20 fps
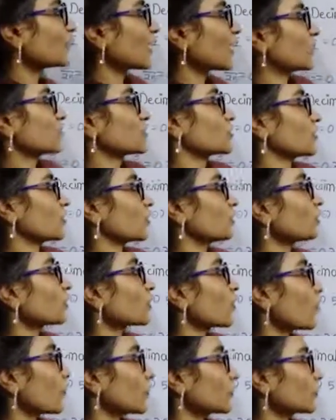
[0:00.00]
fraction,
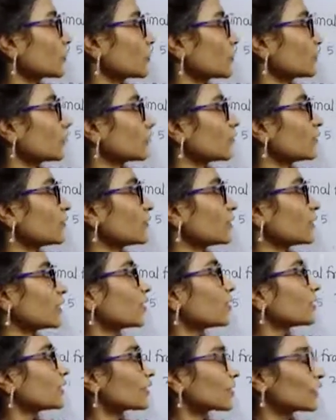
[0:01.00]
or you can convert
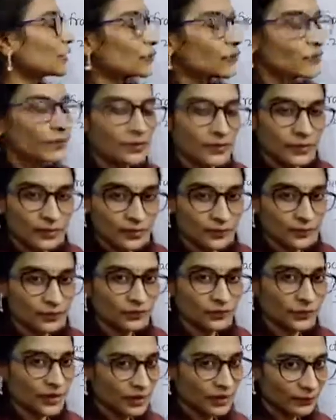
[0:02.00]

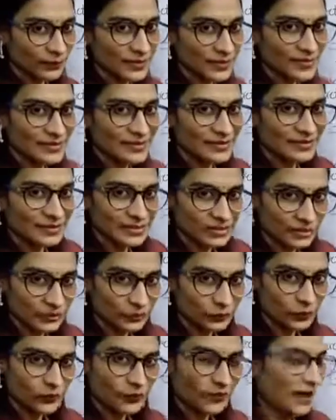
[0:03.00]
percentage
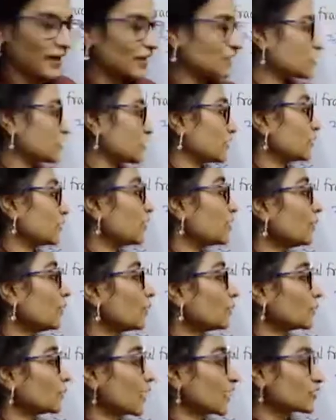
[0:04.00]
into fraction,
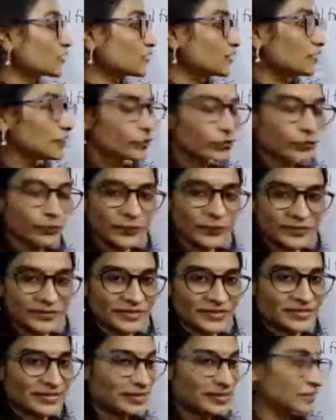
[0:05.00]
fraction into
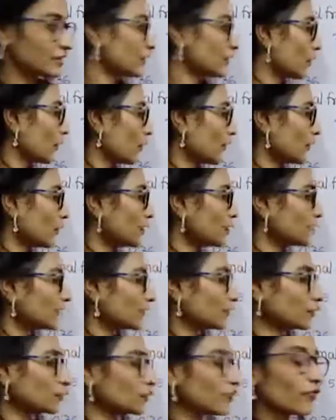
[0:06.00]
percentage, or
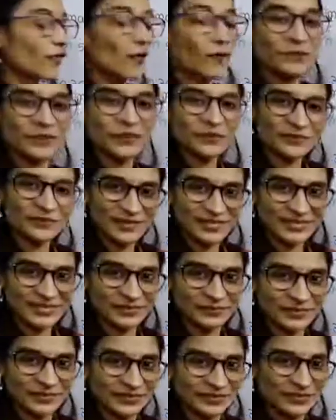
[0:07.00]
into the form of
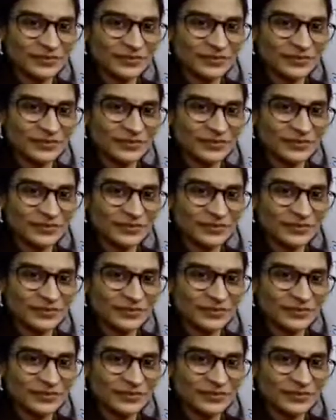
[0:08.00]
decimal.